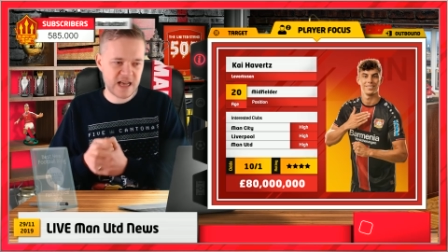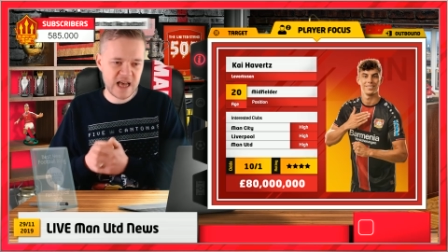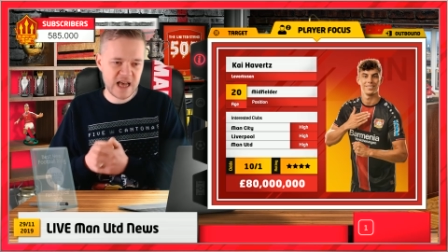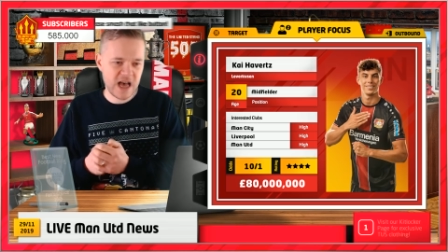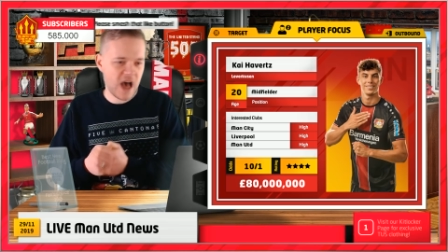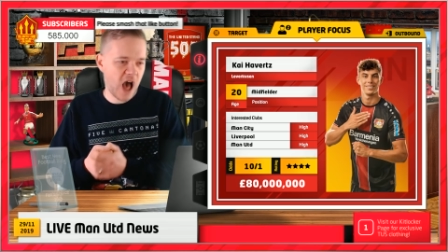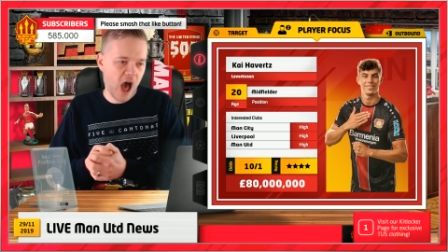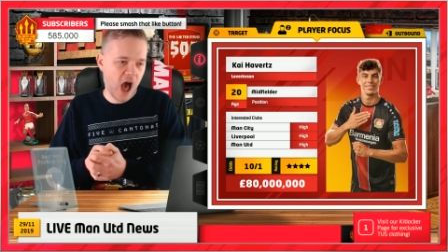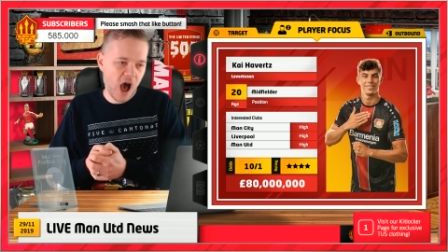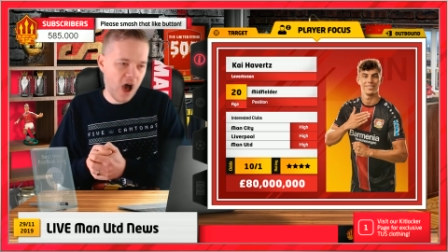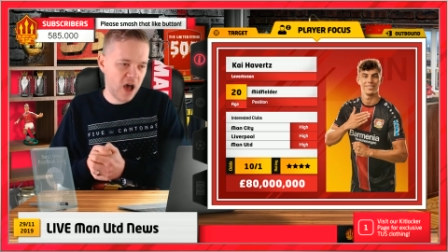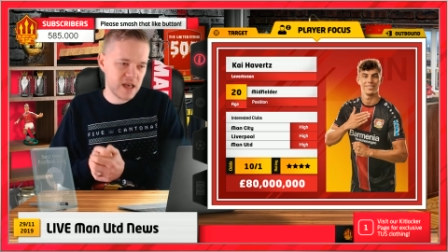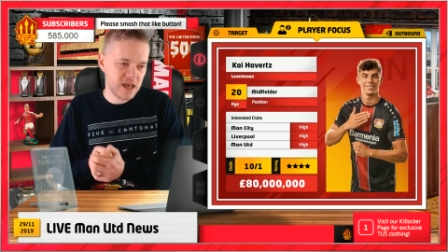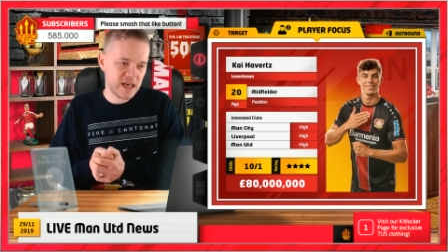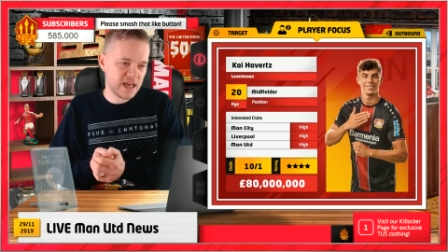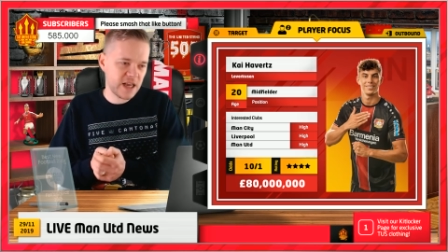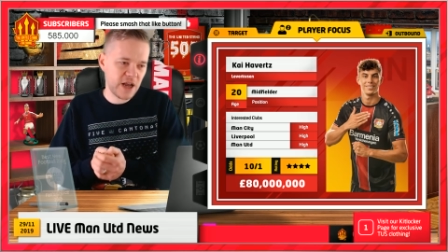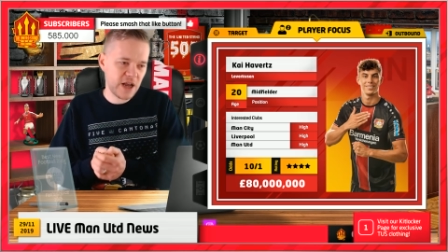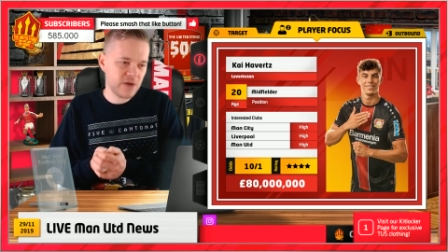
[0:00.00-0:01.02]
uh,
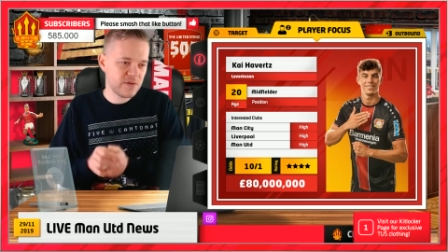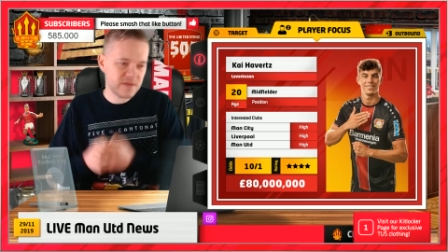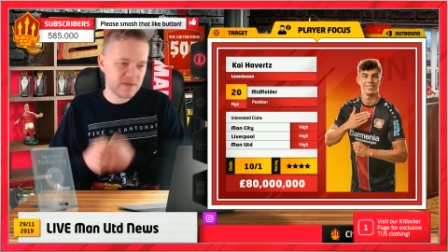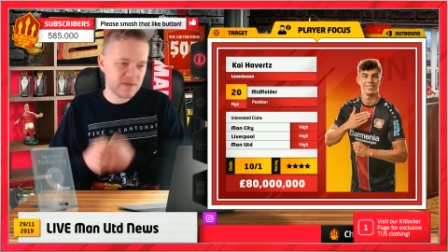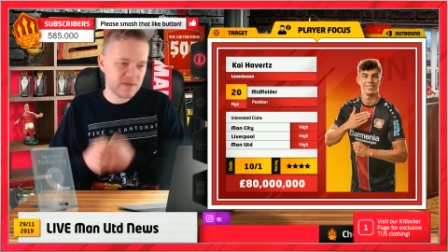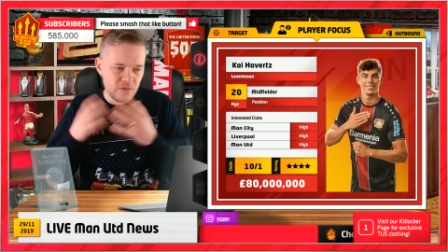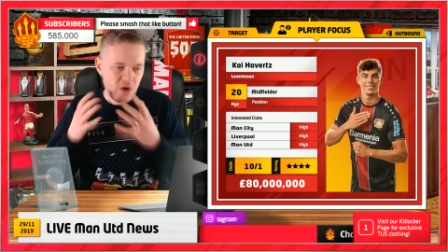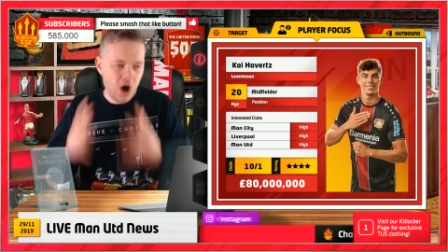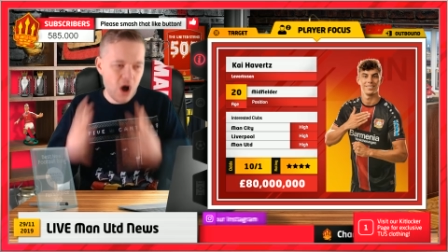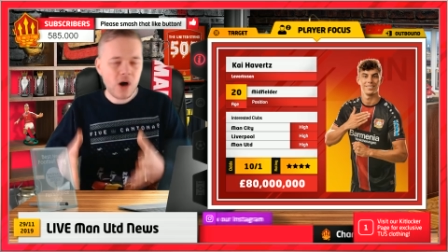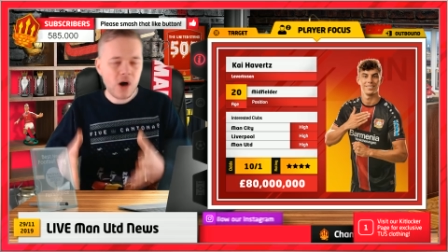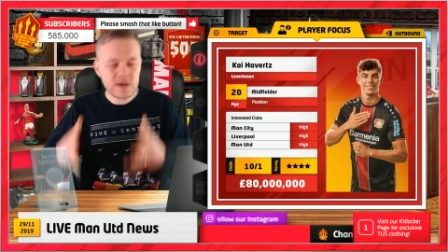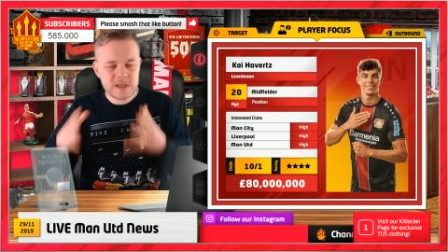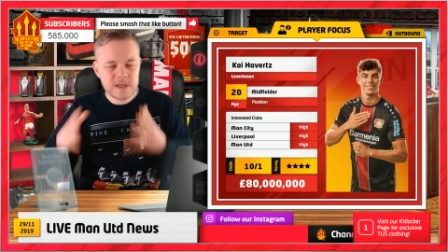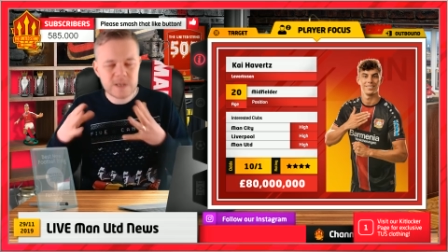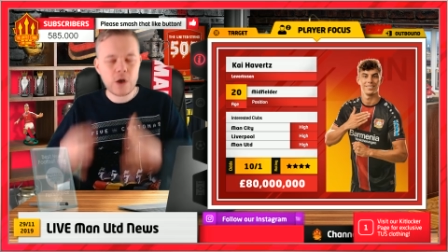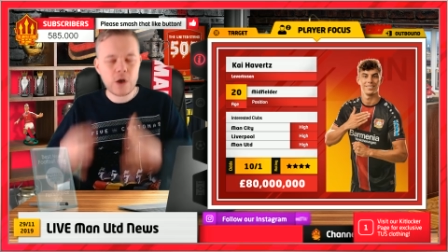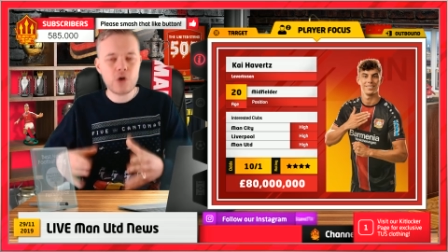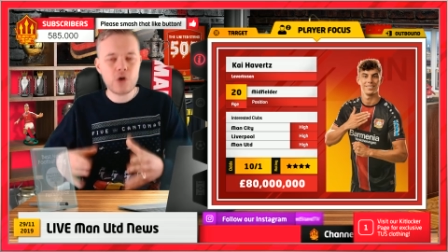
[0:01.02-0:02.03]
you know, there are
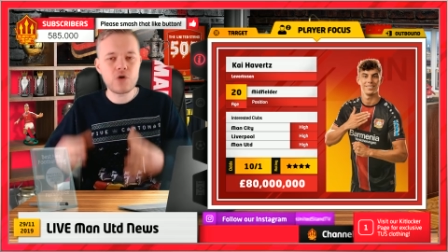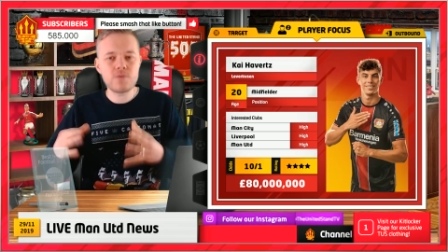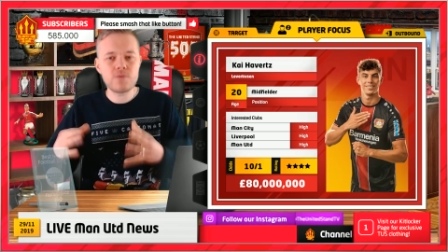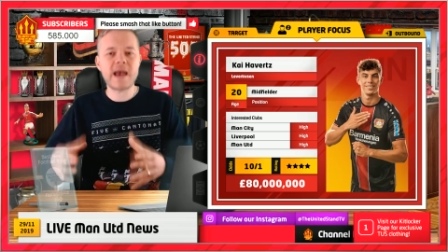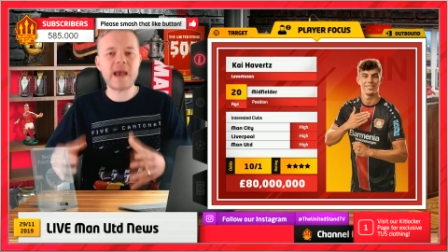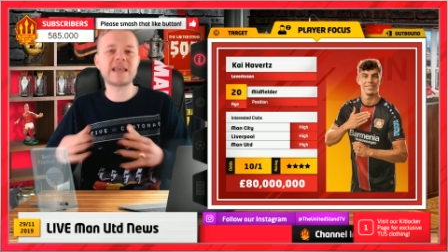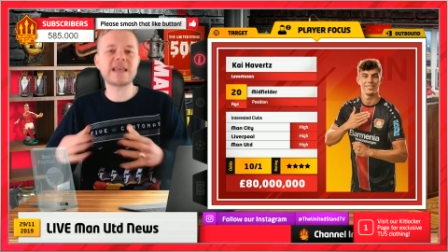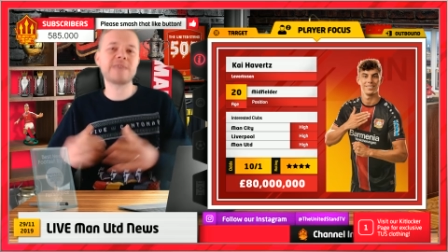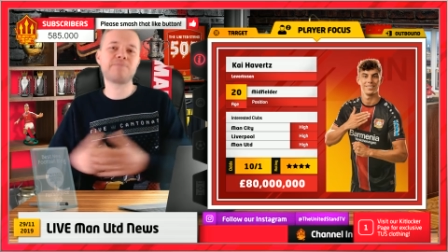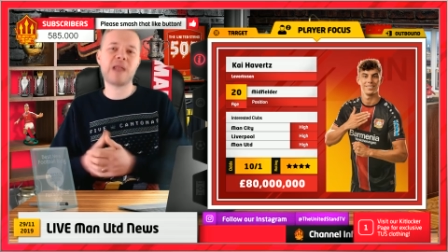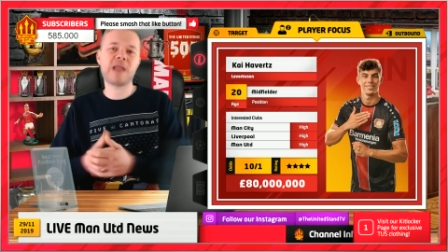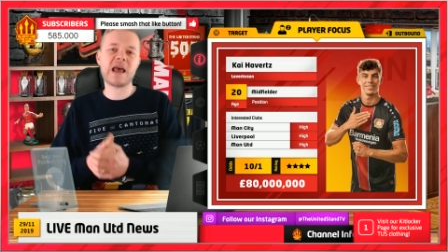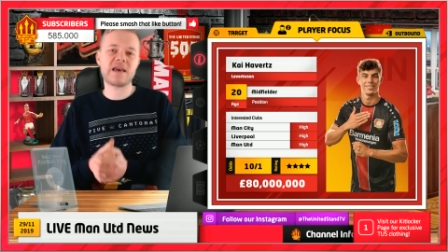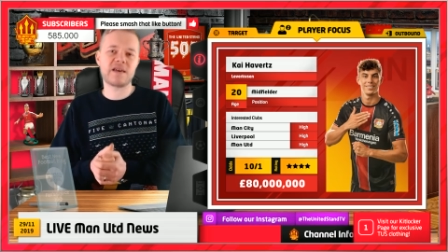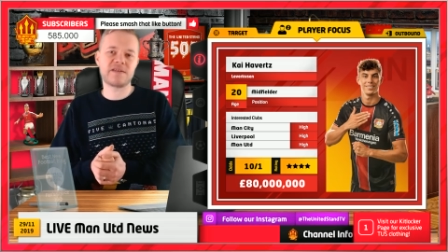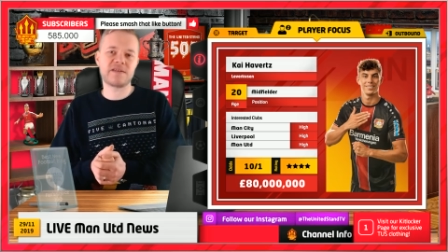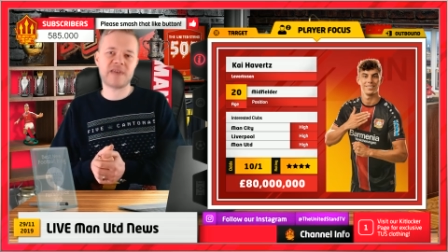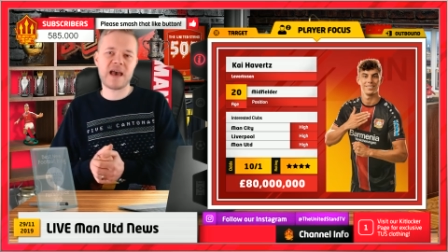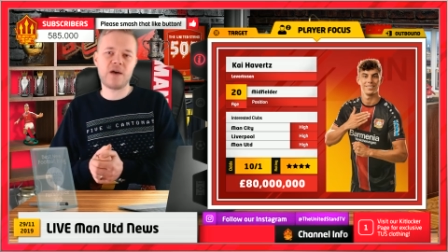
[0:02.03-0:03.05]
so many
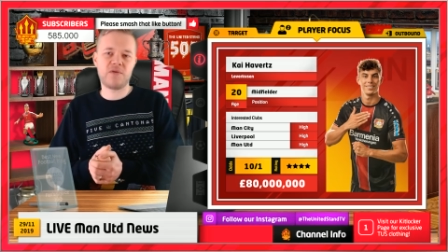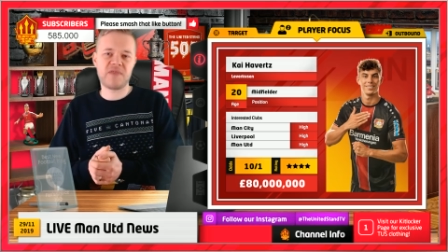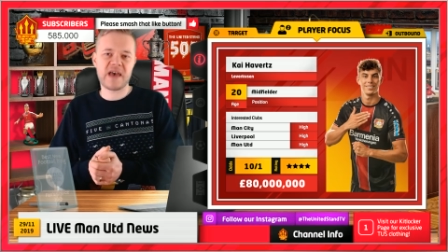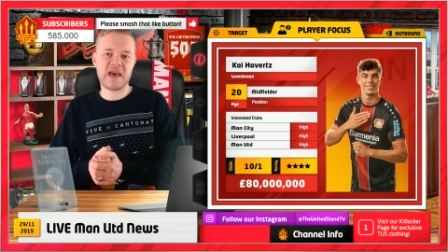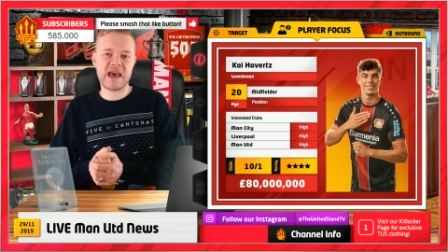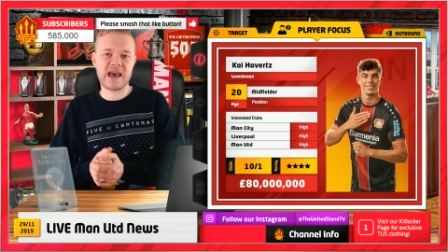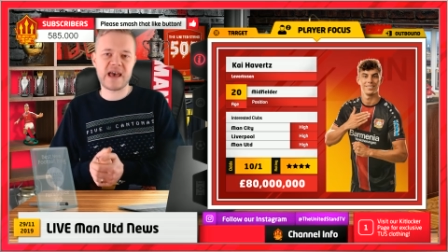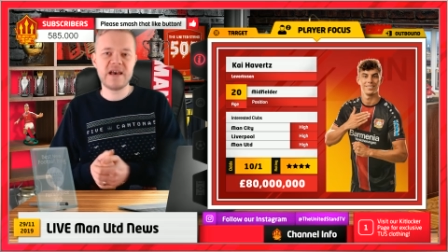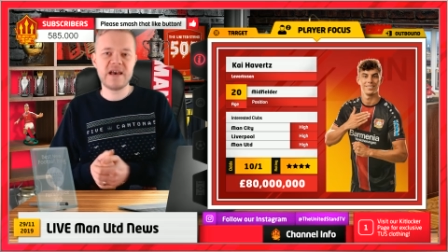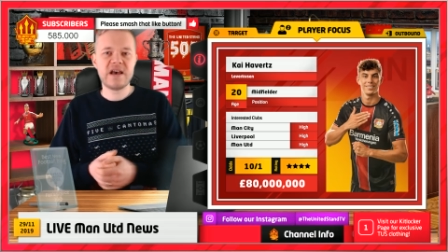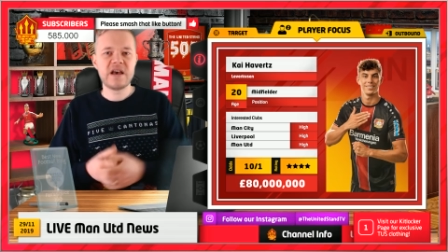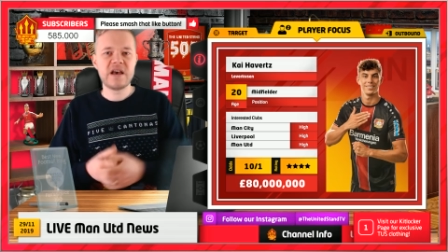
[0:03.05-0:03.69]
players out there